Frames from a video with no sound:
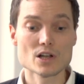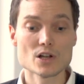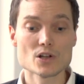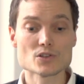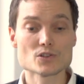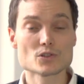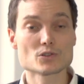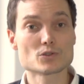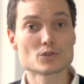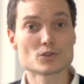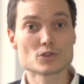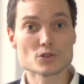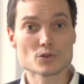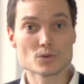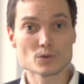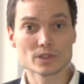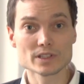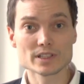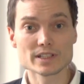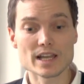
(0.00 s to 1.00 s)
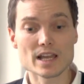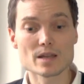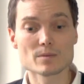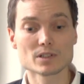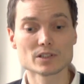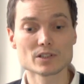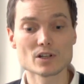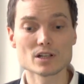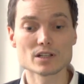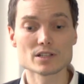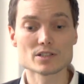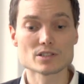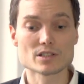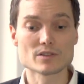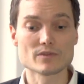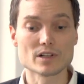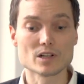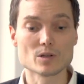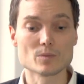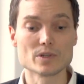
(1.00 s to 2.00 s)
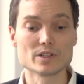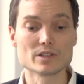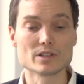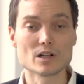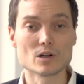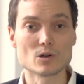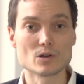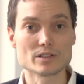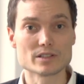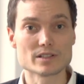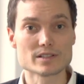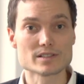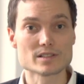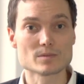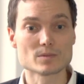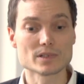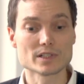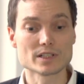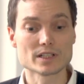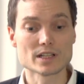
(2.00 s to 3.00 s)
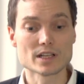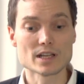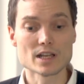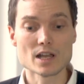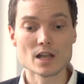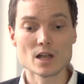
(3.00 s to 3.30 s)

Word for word: So to truly enable knowledge development in our discipline,